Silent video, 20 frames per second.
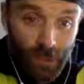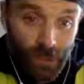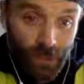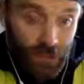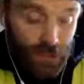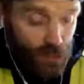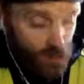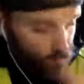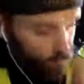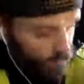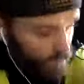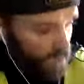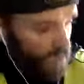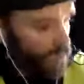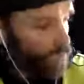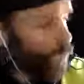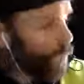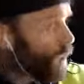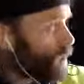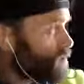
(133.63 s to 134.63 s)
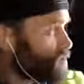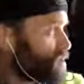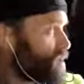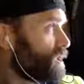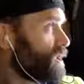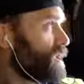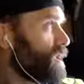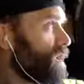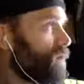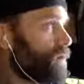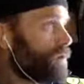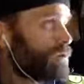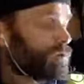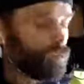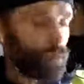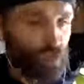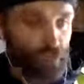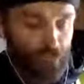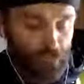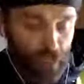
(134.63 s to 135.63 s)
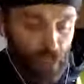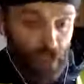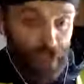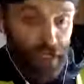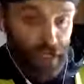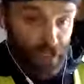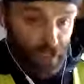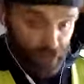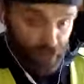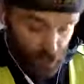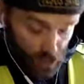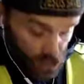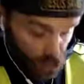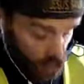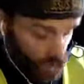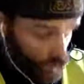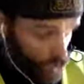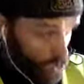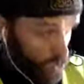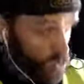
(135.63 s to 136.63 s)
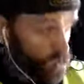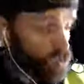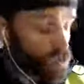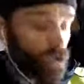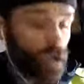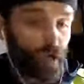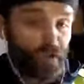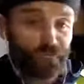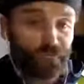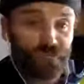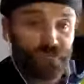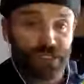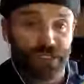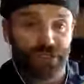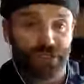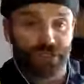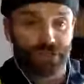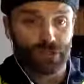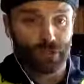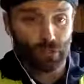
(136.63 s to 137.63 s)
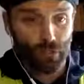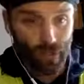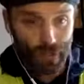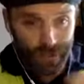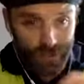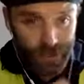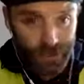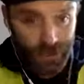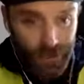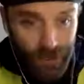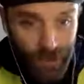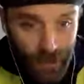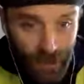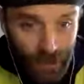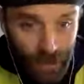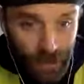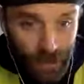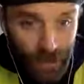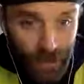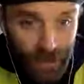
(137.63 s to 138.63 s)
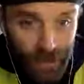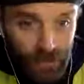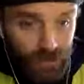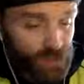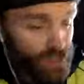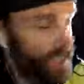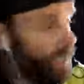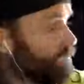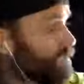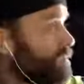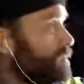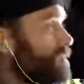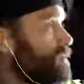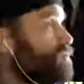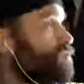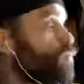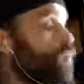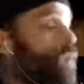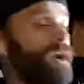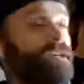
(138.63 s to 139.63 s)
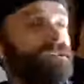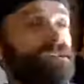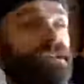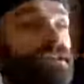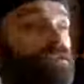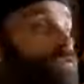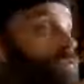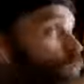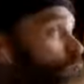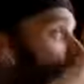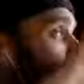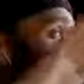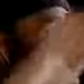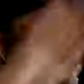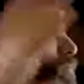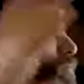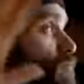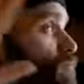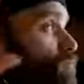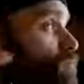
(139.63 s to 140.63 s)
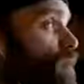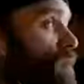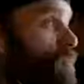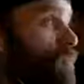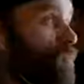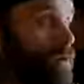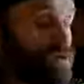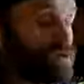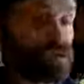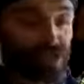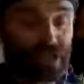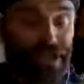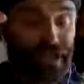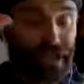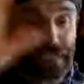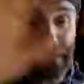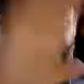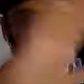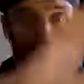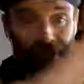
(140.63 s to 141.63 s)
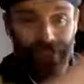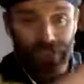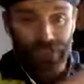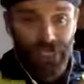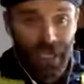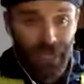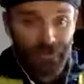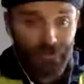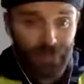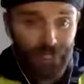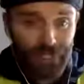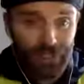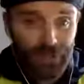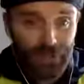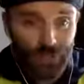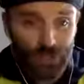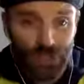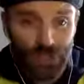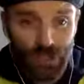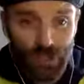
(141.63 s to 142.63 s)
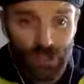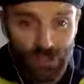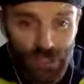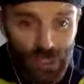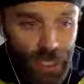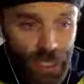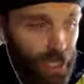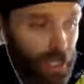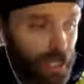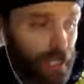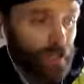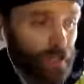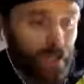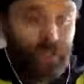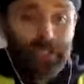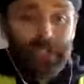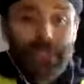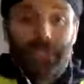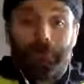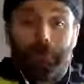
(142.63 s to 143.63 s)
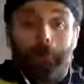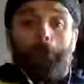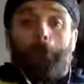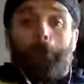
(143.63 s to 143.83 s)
Somebody watching and hearing the Word of God is the church of Jesus Christ. It doesn't have to be 20,000 people stacked in, jammed into a church like this,